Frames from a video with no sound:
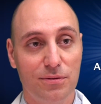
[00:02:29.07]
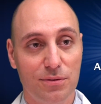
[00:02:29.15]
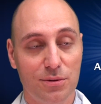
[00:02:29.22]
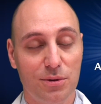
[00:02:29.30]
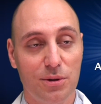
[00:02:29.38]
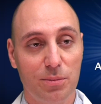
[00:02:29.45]

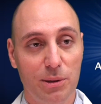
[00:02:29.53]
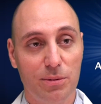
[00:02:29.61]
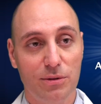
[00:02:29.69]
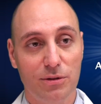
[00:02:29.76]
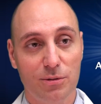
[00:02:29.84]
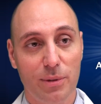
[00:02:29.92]
for
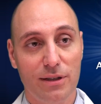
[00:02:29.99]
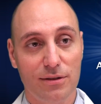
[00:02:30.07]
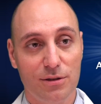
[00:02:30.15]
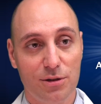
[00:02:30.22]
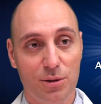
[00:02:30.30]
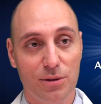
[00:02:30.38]
people with
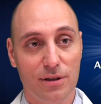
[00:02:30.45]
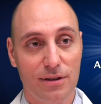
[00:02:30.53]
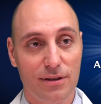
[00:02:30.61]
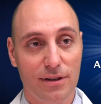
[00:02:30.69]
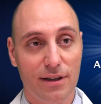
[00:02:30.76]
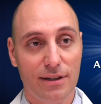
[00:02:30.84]
basal joint
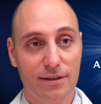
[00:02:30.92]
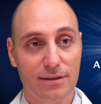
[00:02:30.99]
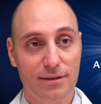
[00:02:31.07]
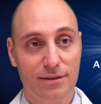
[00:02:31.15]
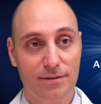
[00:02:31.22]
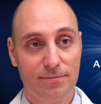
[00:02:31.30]

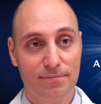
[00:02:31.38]
arthritis.